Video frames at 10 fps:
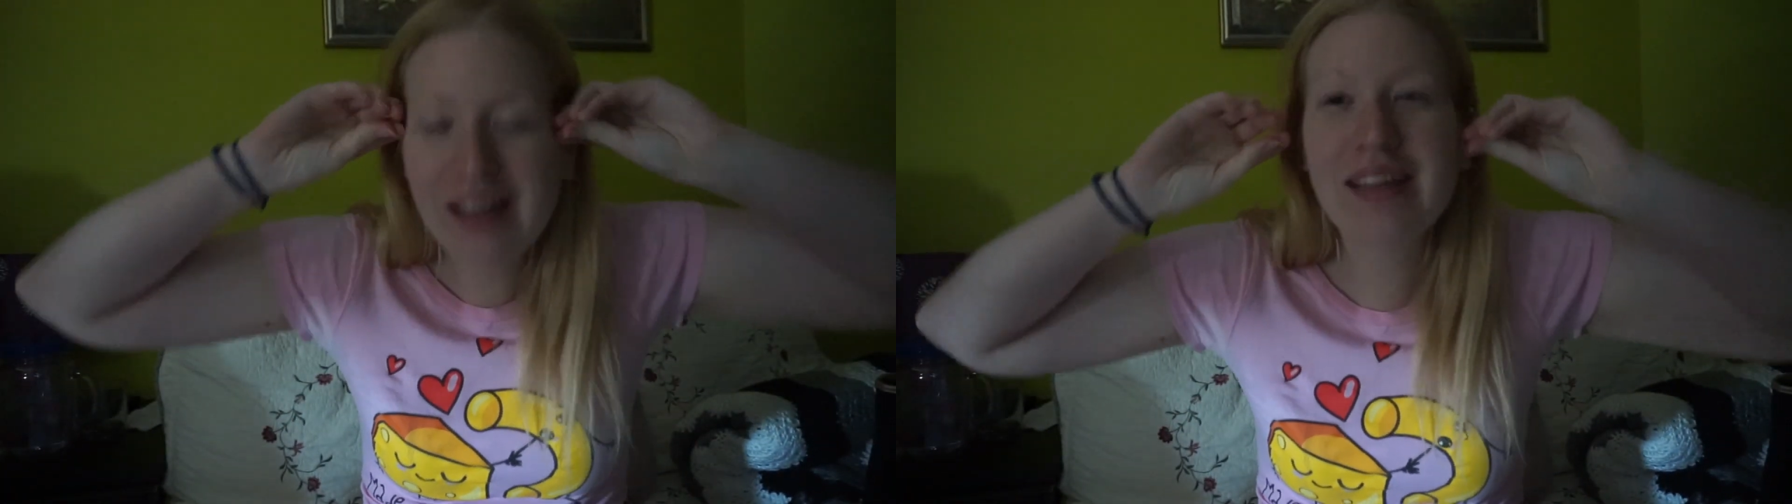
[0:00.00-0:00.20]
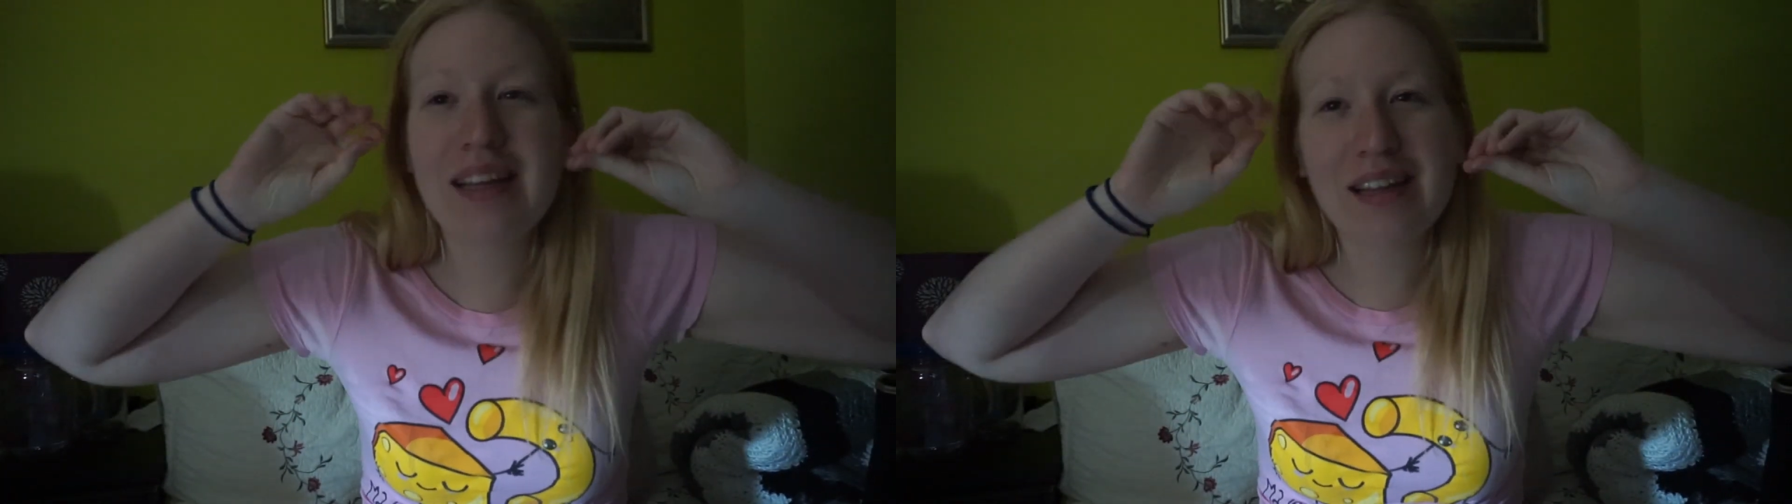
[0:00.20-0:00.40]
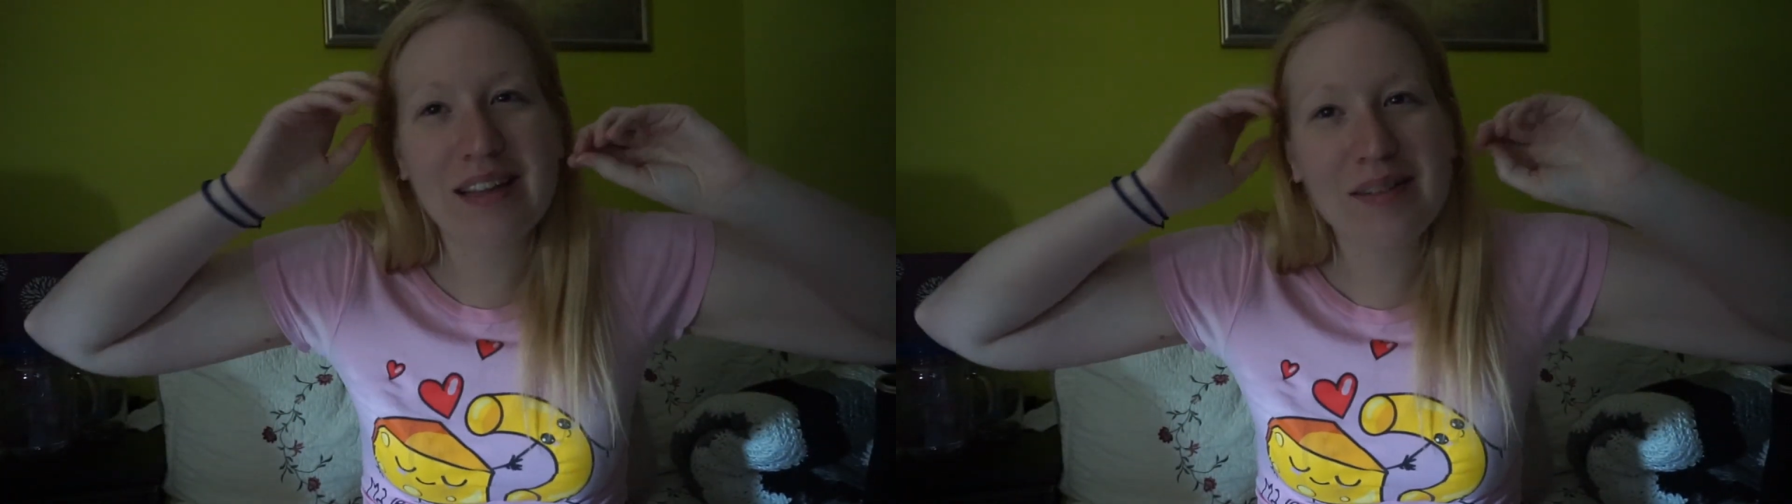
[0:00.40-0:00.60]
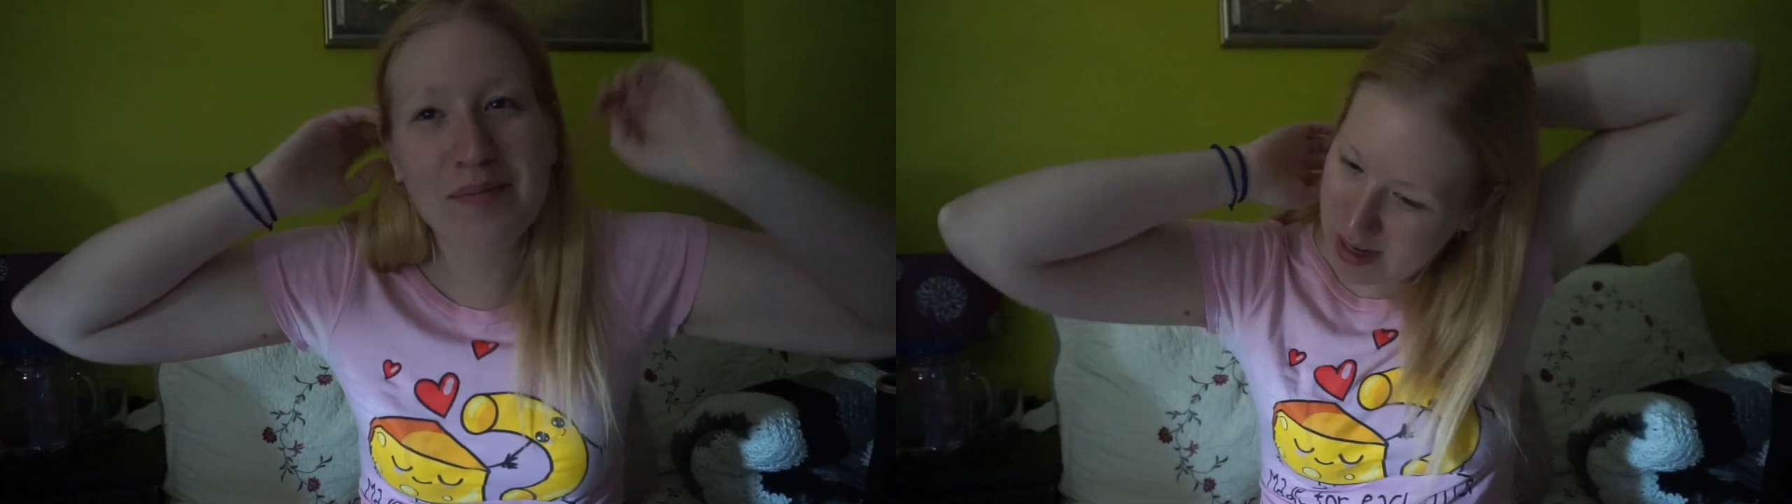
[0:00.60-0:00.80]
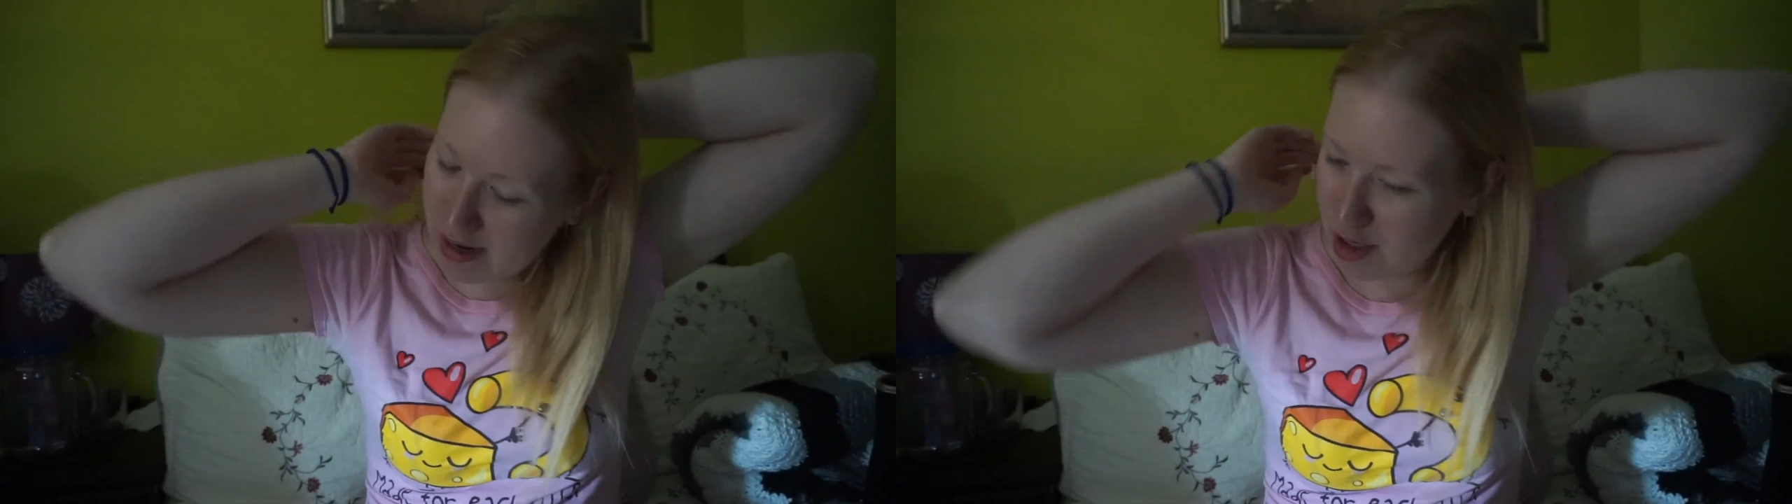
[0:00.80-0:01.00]
Yeah.
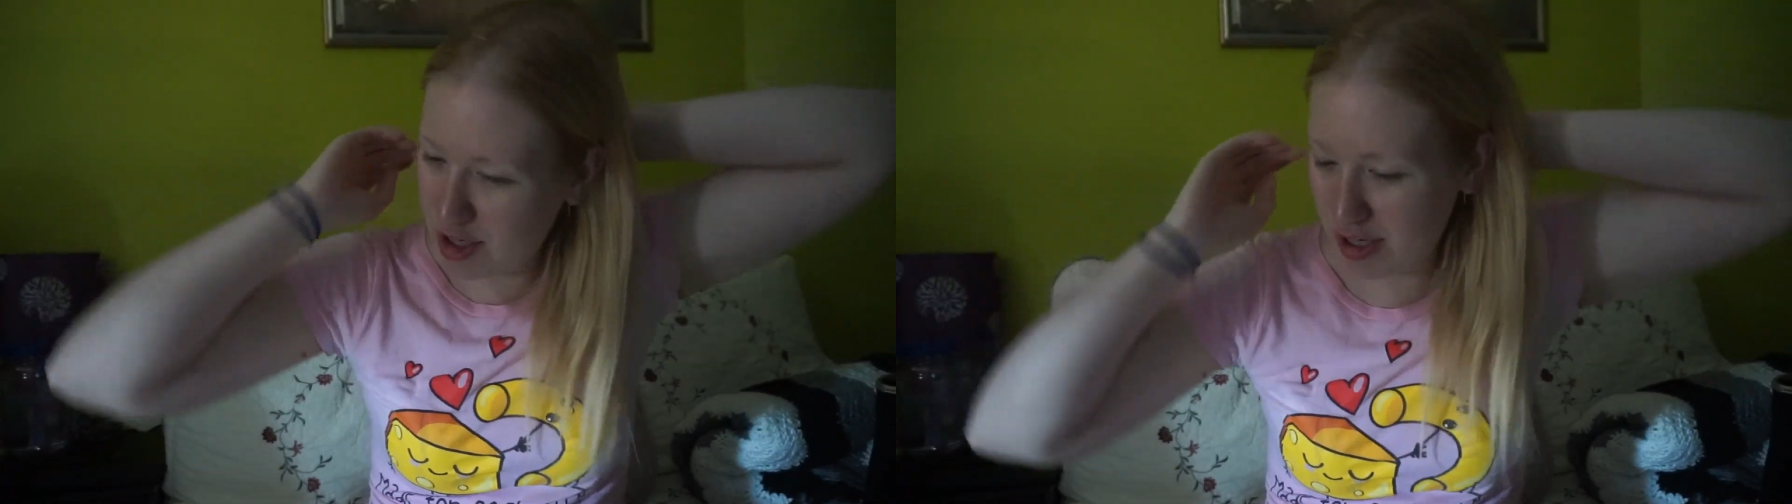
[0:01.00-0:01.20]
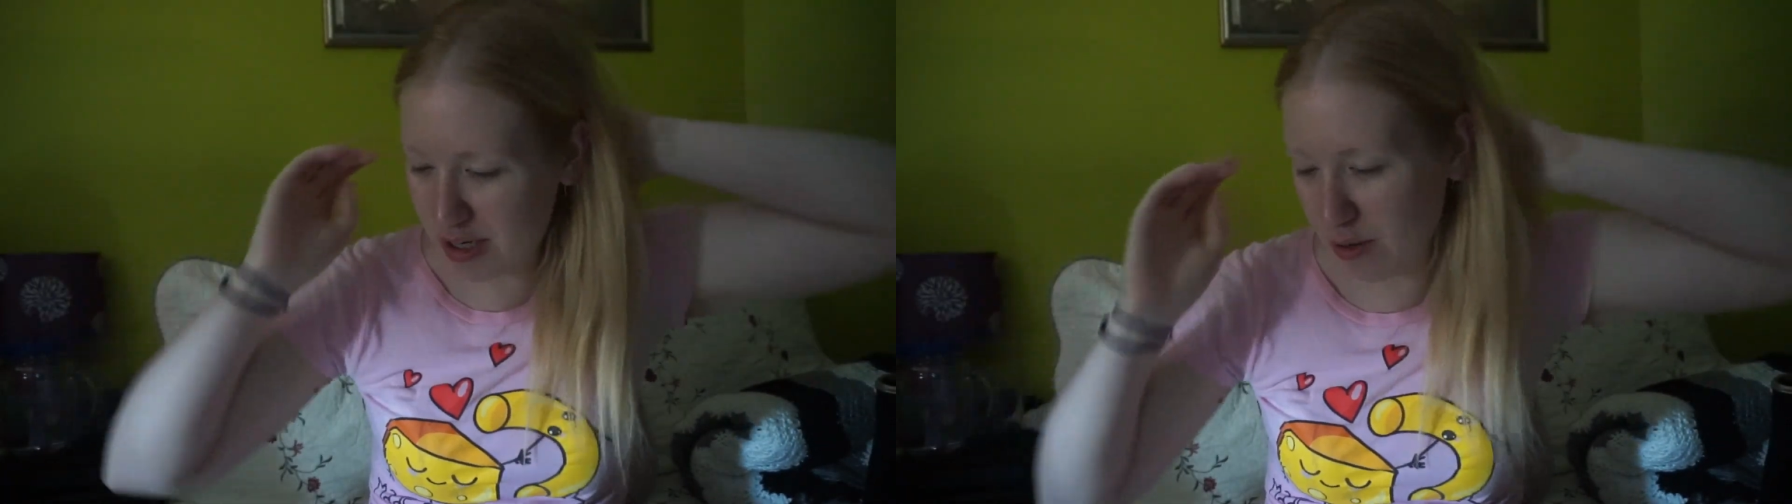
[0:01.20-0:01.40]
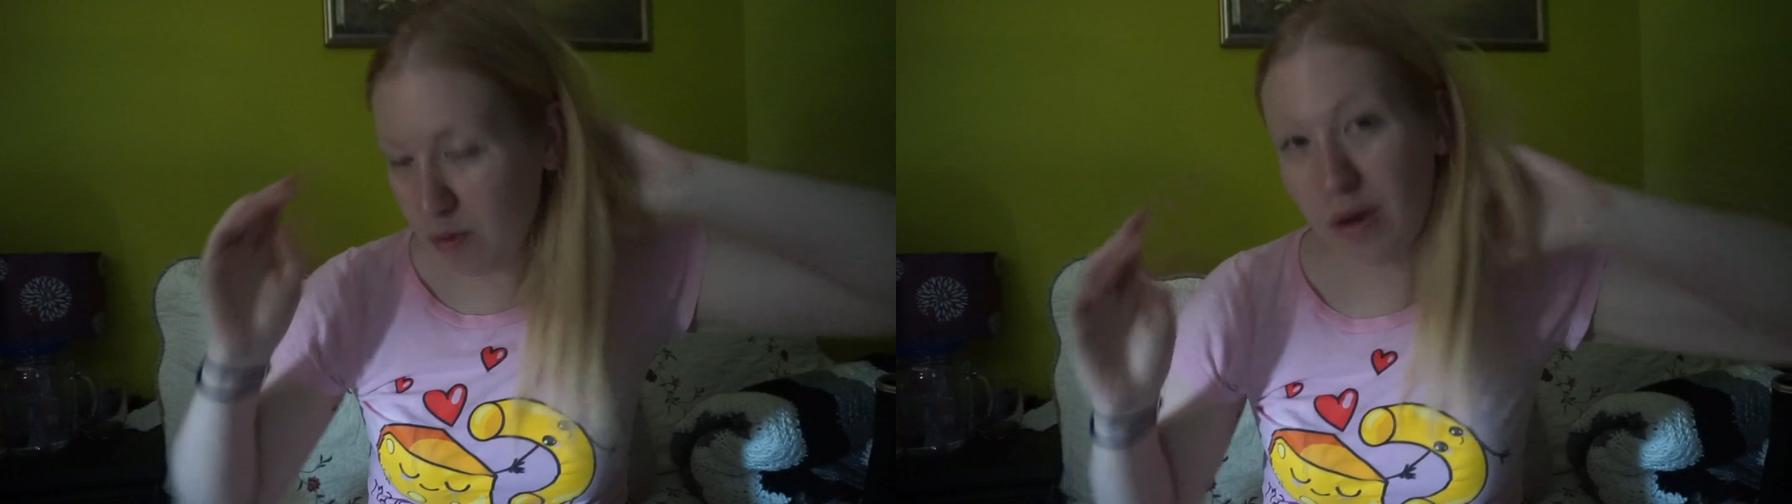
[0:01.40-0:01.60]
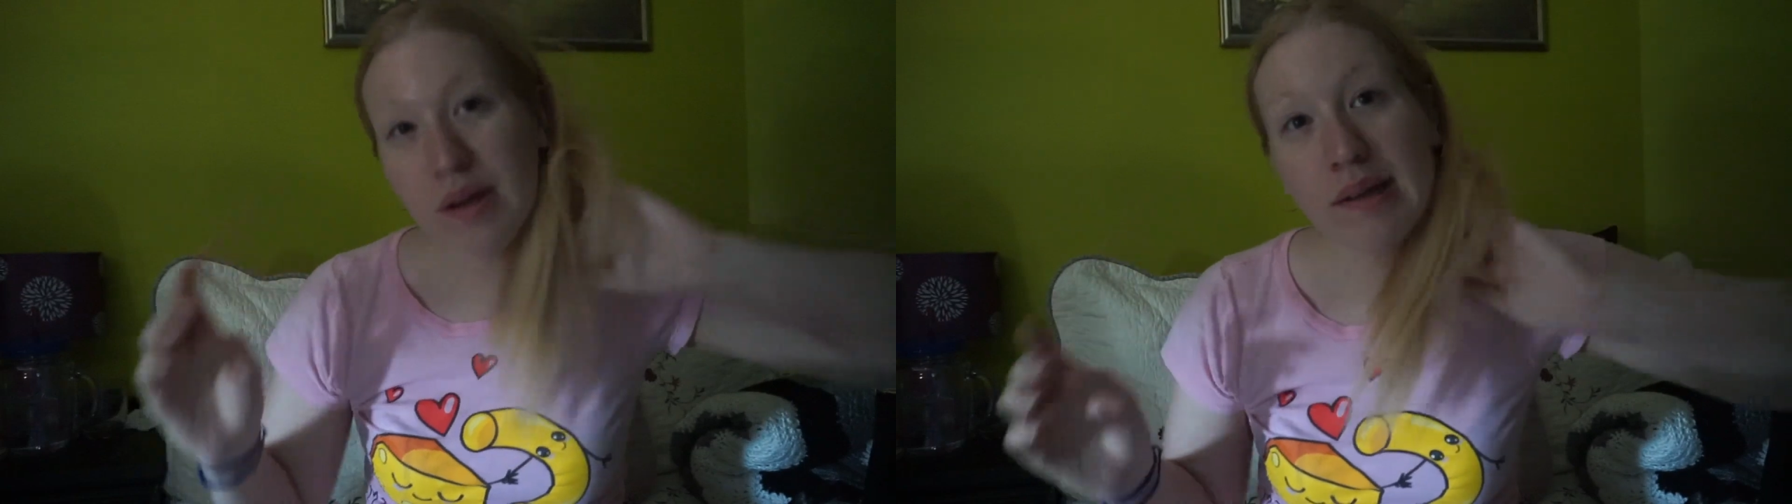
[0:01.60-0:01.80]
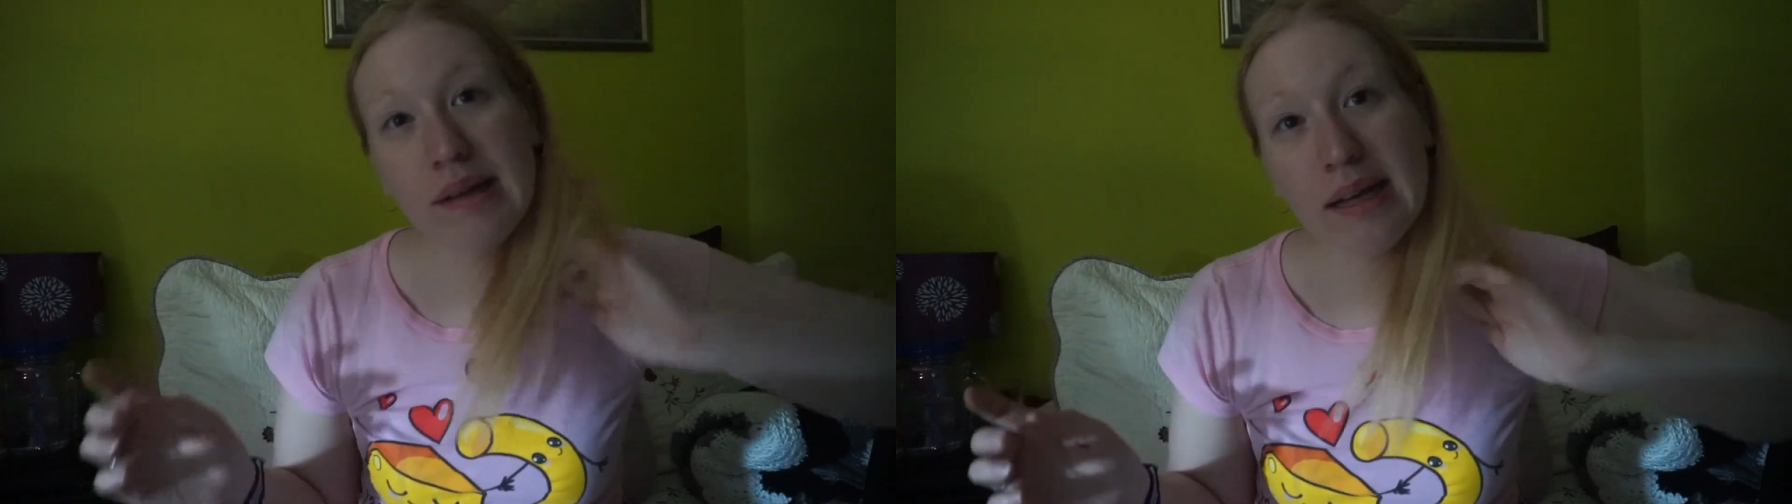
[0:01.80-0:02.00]
Yes, so,
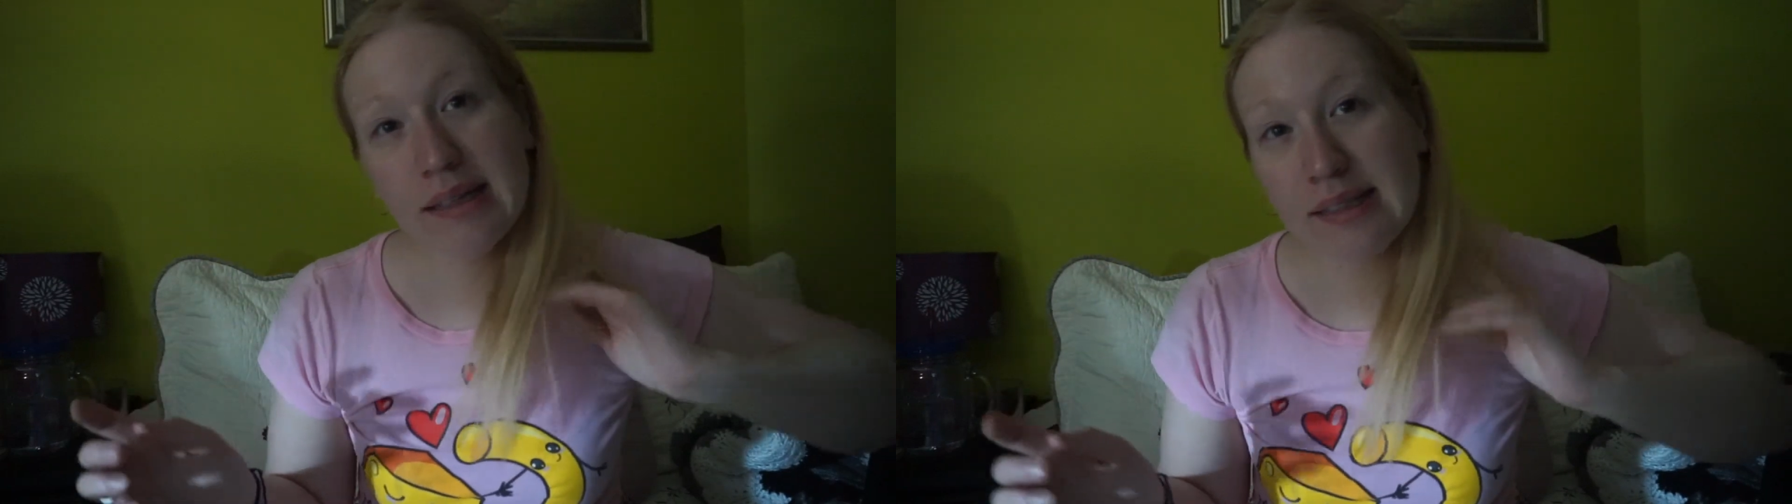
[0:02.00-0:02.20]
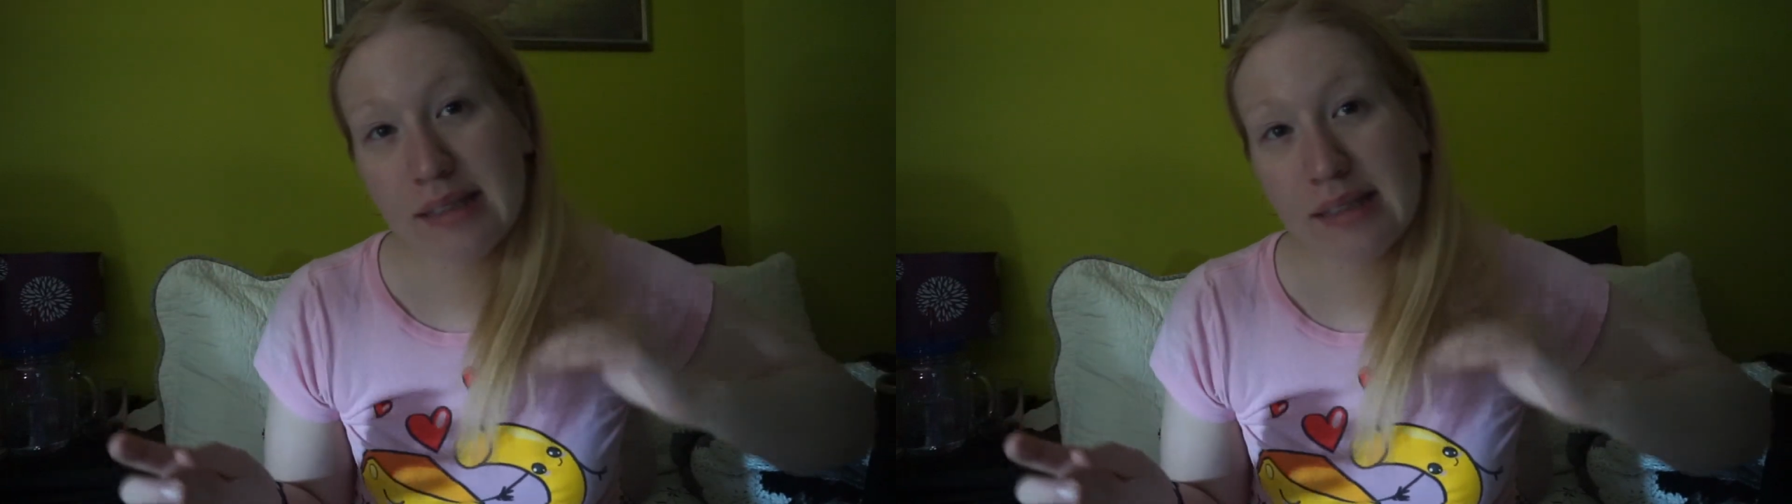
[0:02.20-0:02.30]
yes,